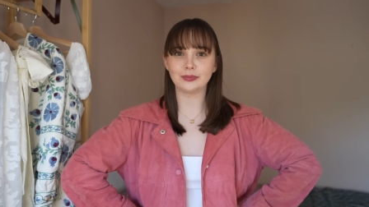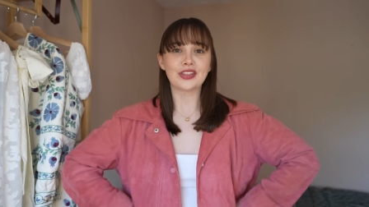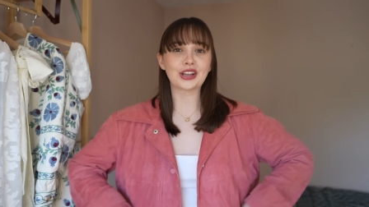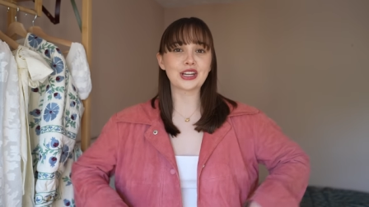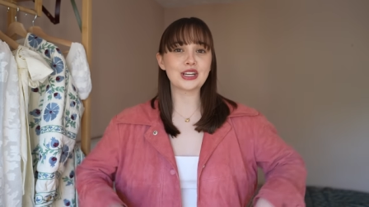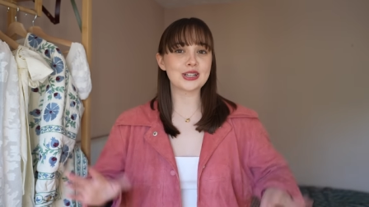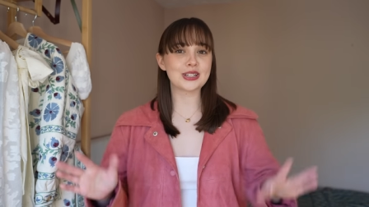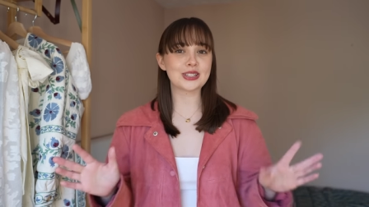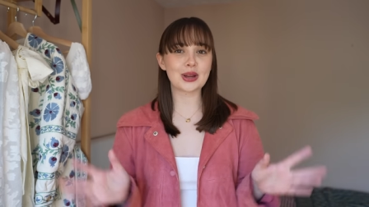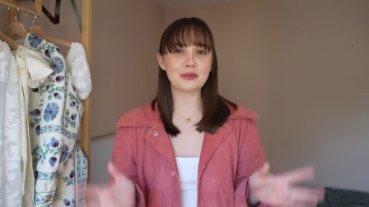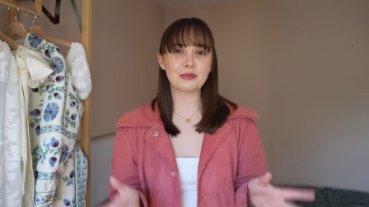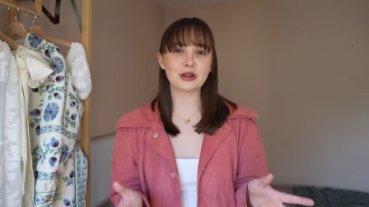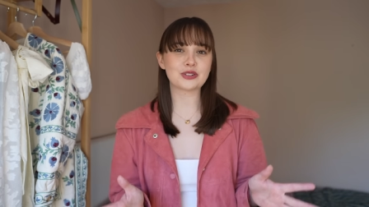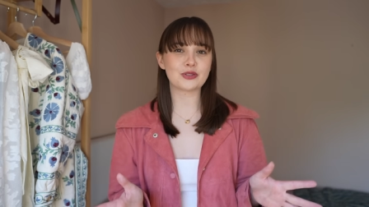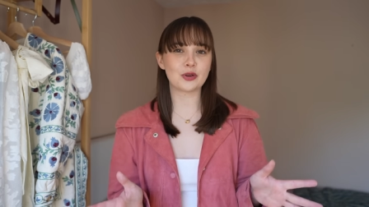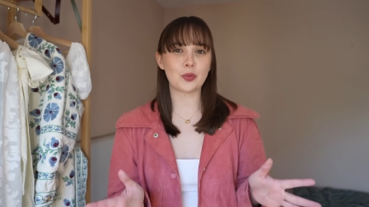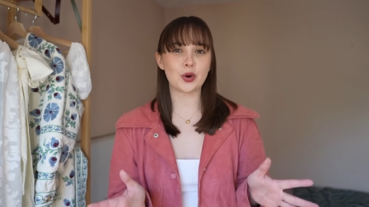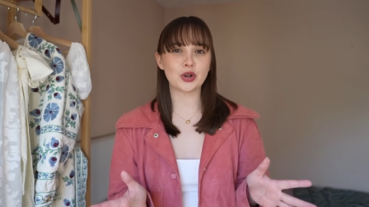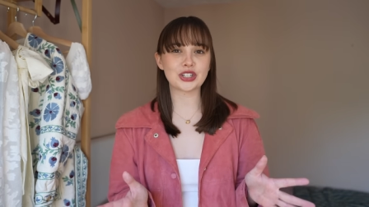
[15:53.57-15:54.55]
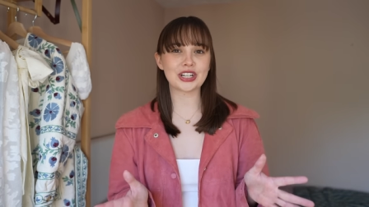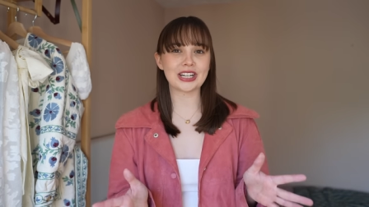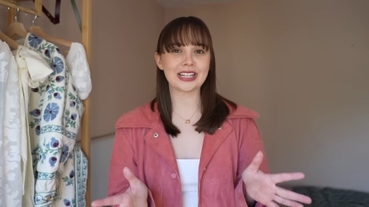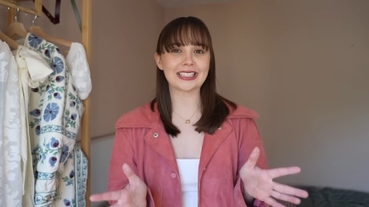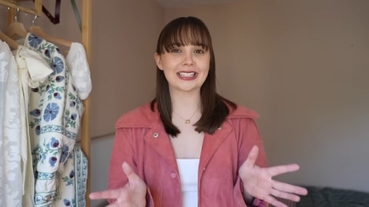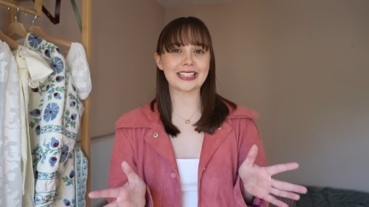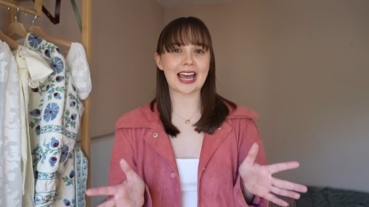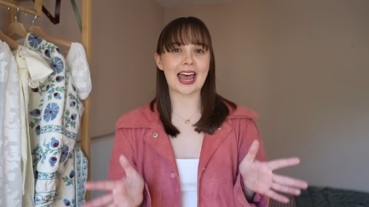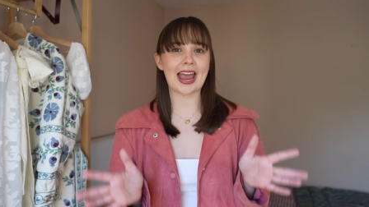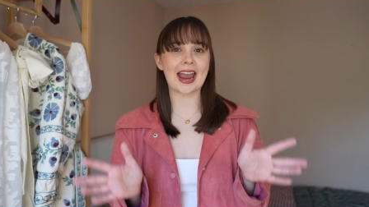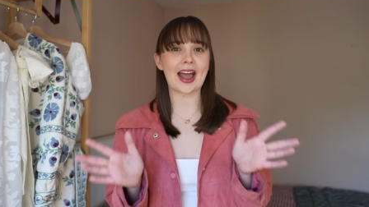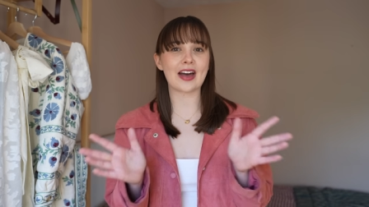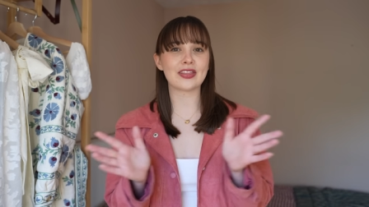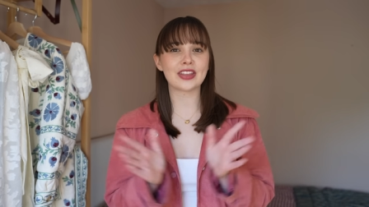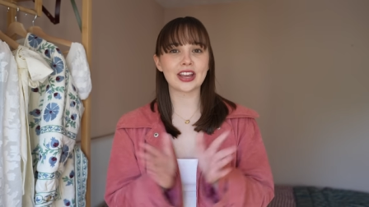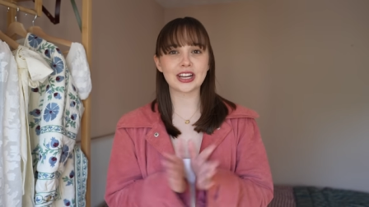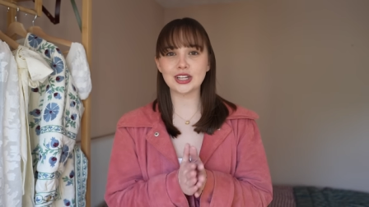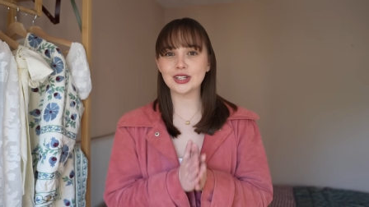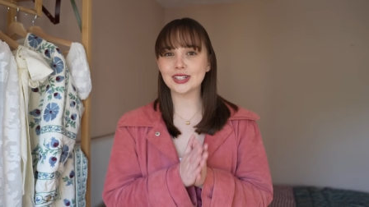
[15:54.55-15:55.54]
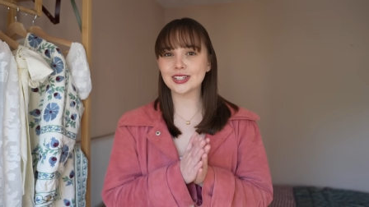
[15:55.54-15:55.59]
Thank you so much for watching today and
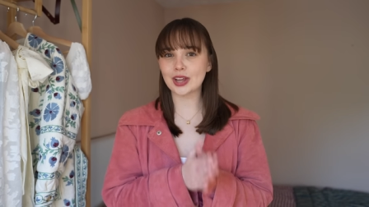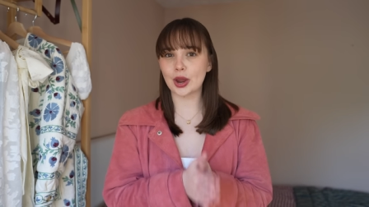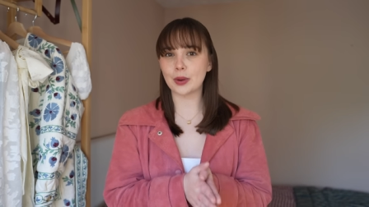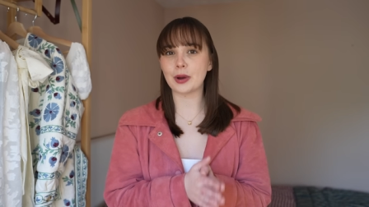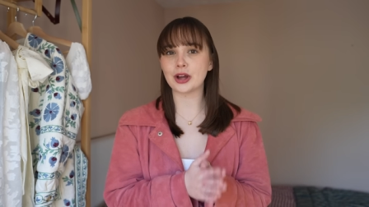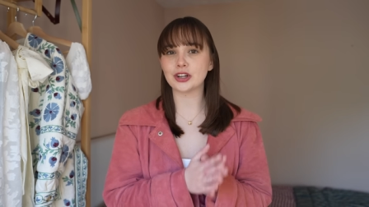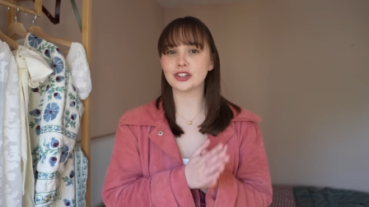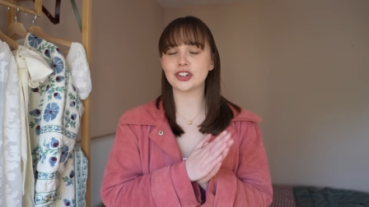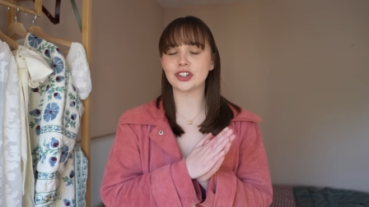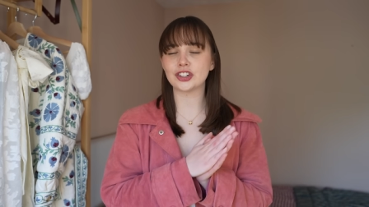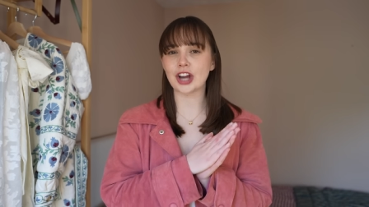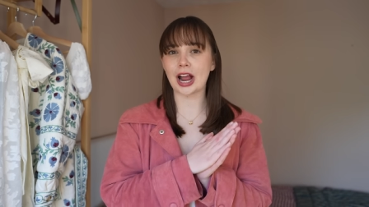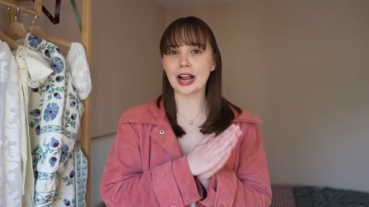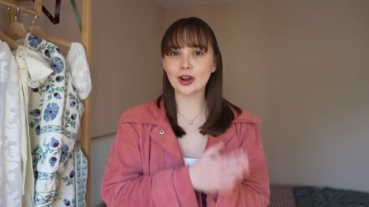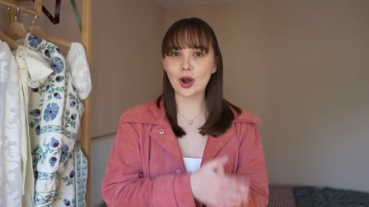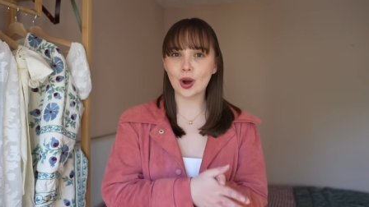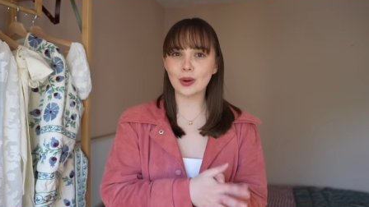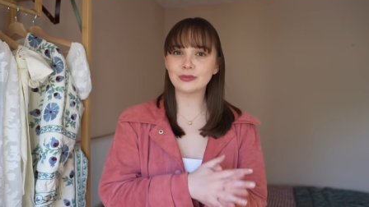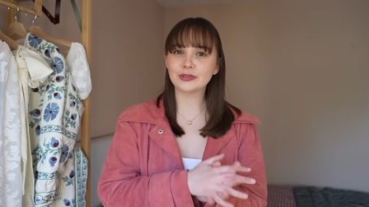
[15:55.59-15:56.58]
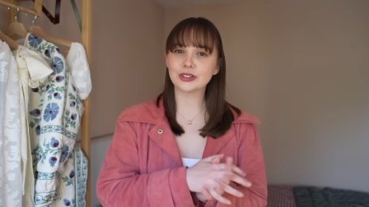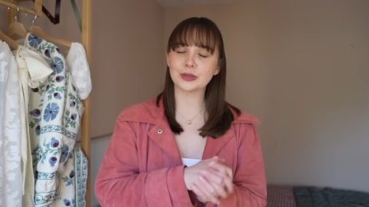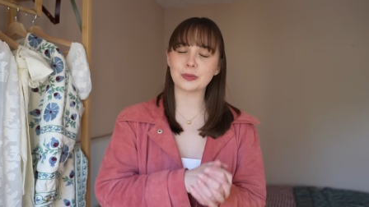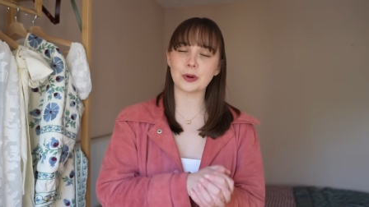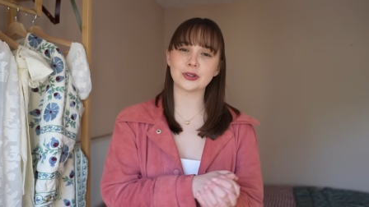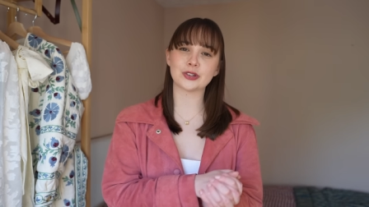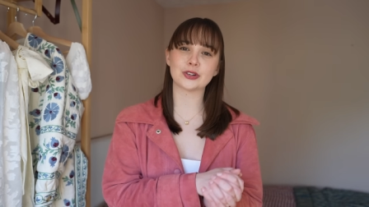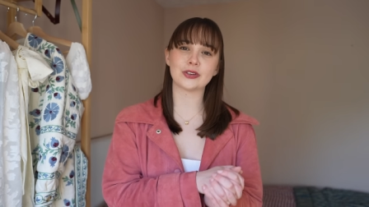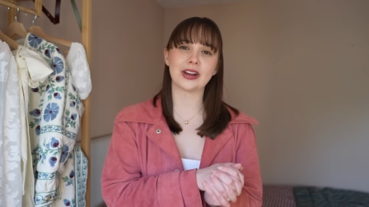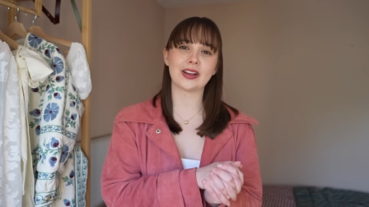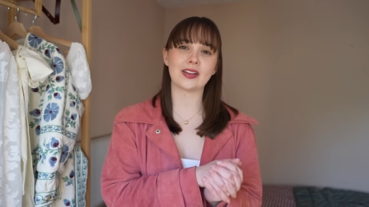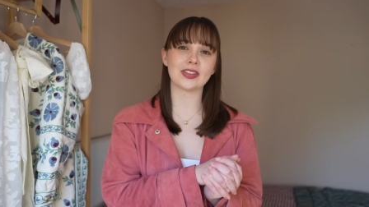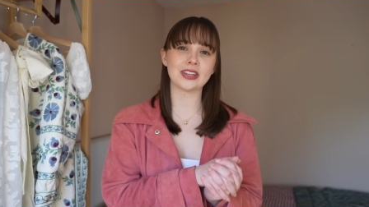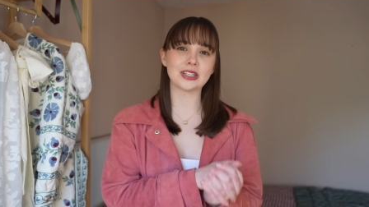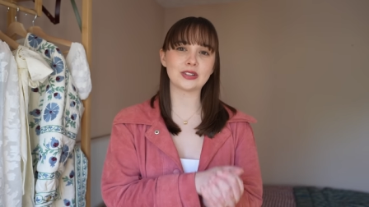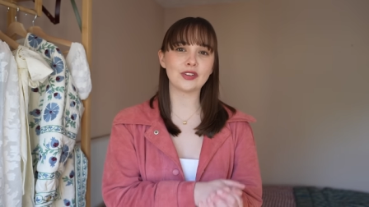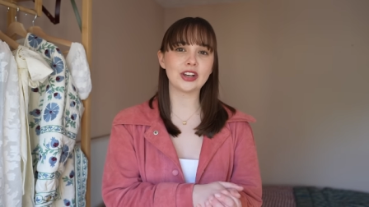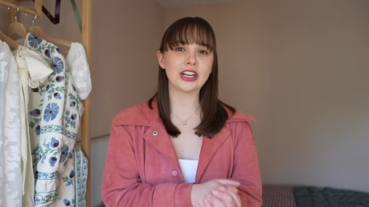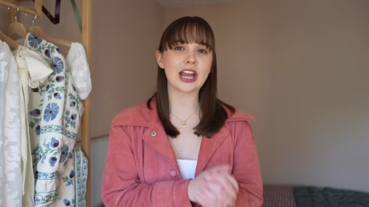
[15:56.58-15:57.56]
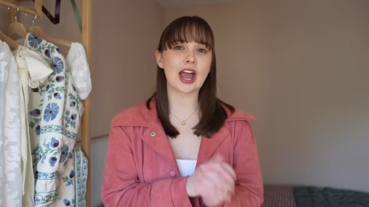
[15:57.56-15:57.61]
thank you so much to Jack Gomme for sponsoring
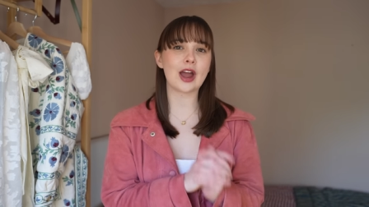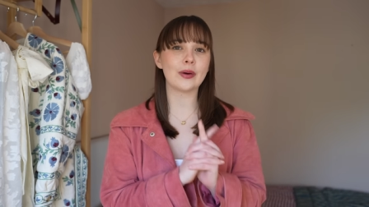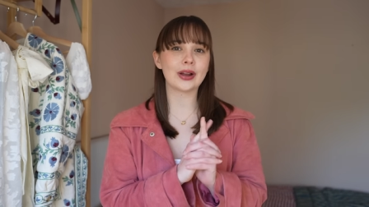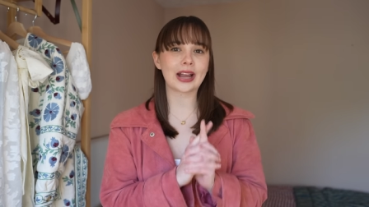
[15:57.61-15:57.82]
this video.